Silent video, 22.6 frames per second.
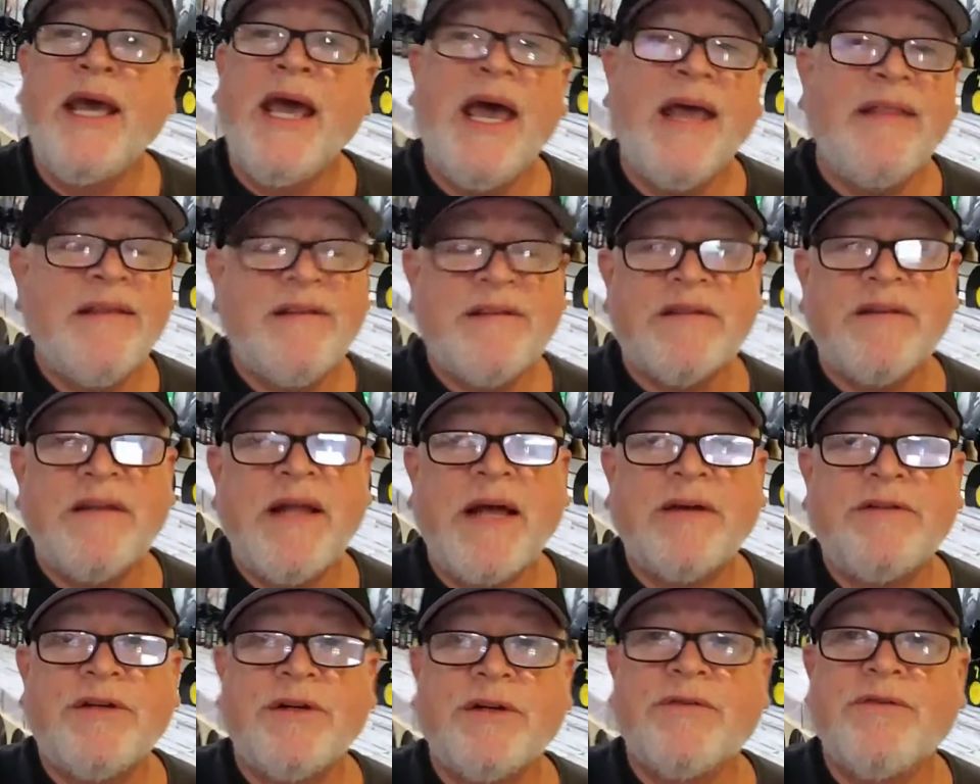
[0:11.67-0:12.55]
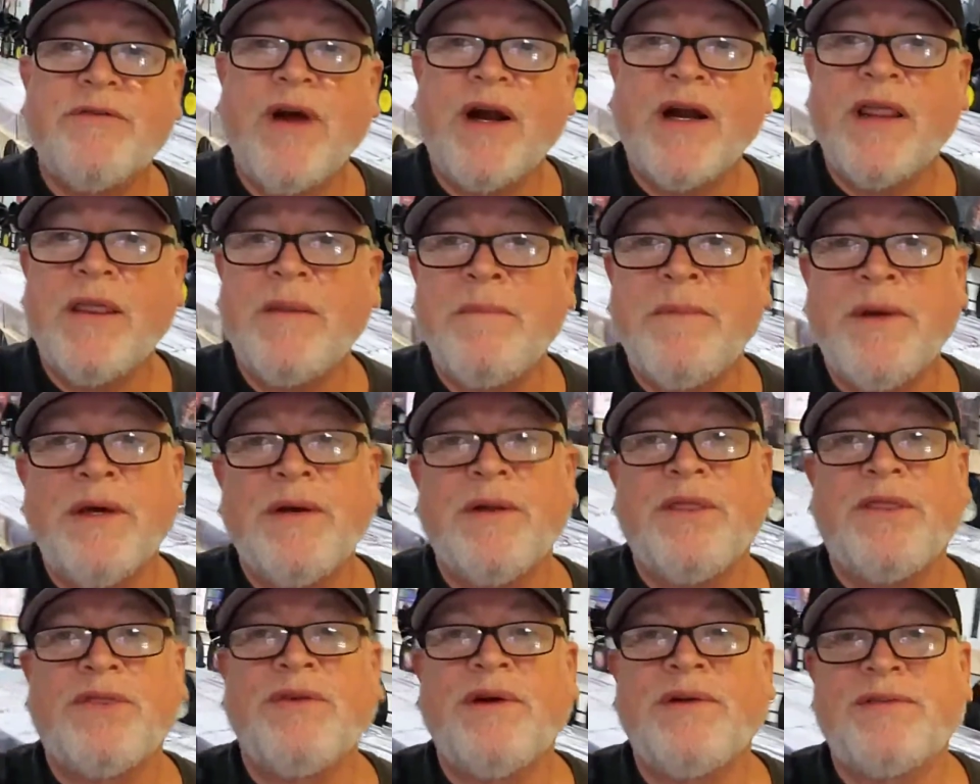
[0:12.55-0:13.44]
And this is not your run-of-the-mill
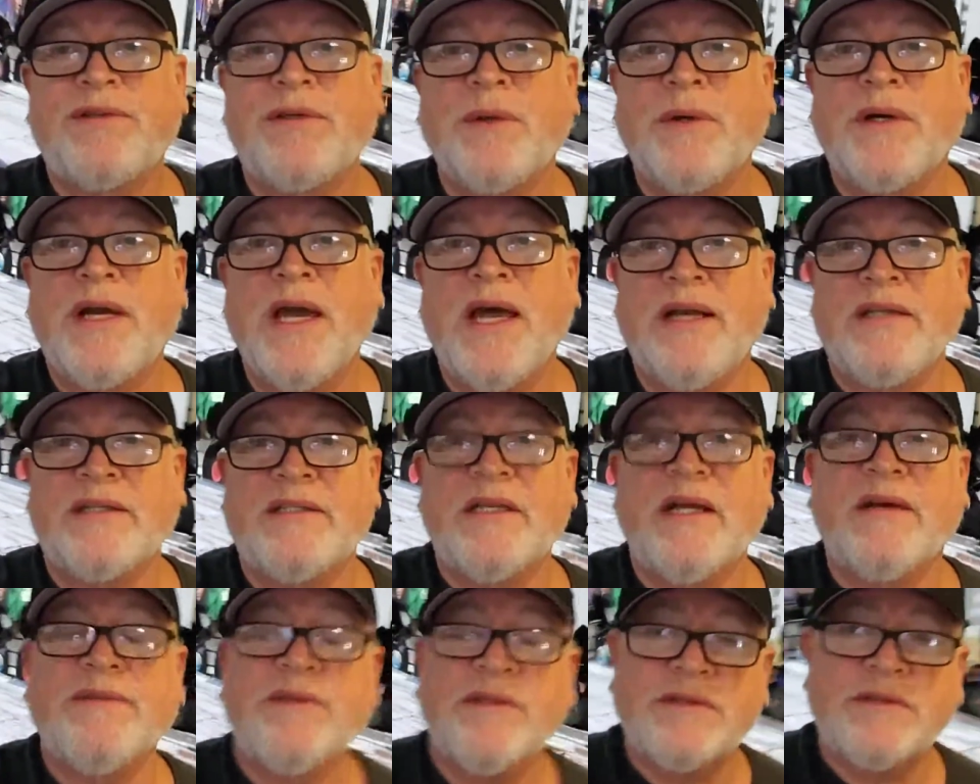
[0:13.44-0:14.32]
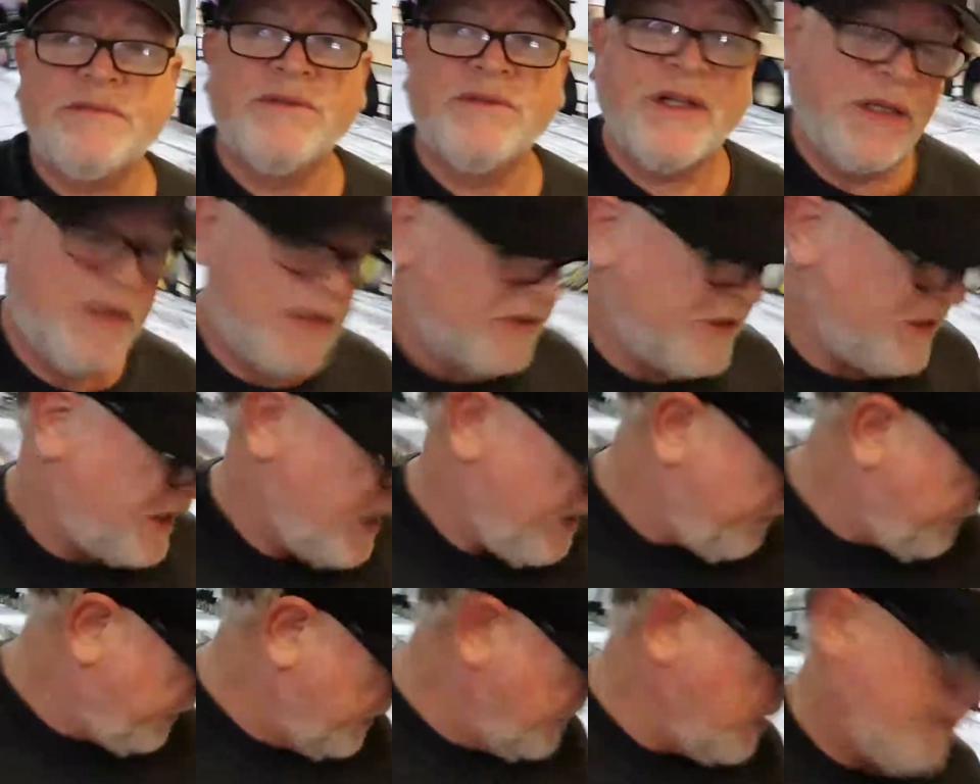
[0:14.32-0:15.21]
thrift store kind of stuff. There's some really good
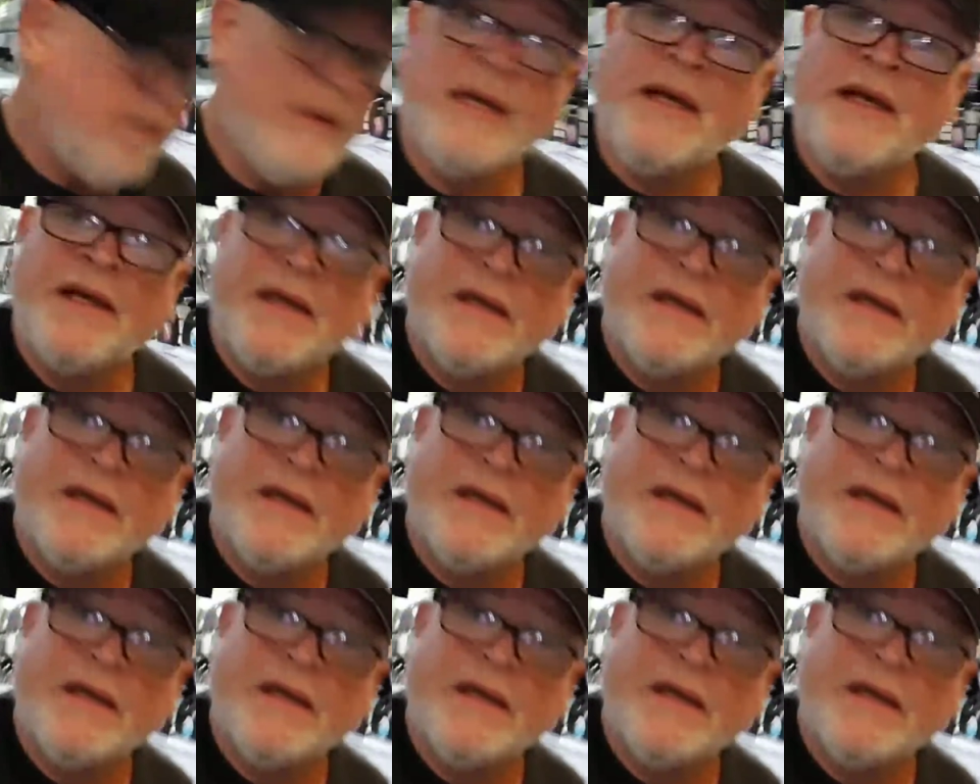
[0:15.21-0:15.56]
stuff in here.